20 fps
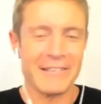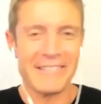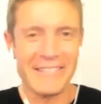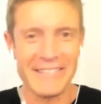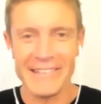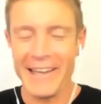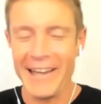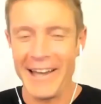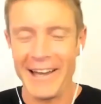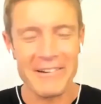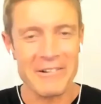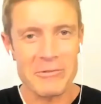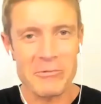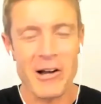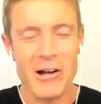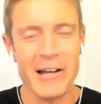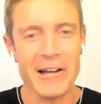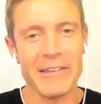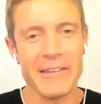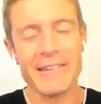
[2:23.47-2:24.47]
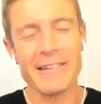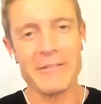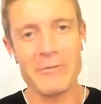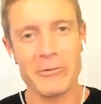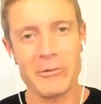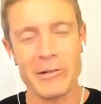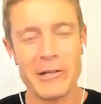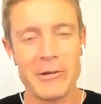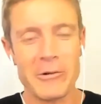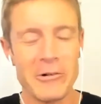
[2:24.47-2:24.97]
Yeah, it was wild. It was really
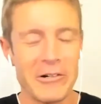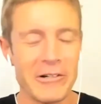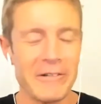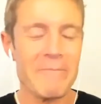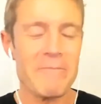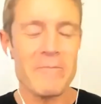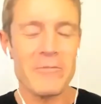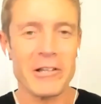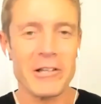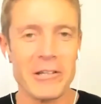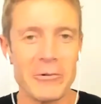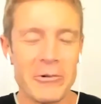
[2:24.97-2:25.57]
cool. Really cool.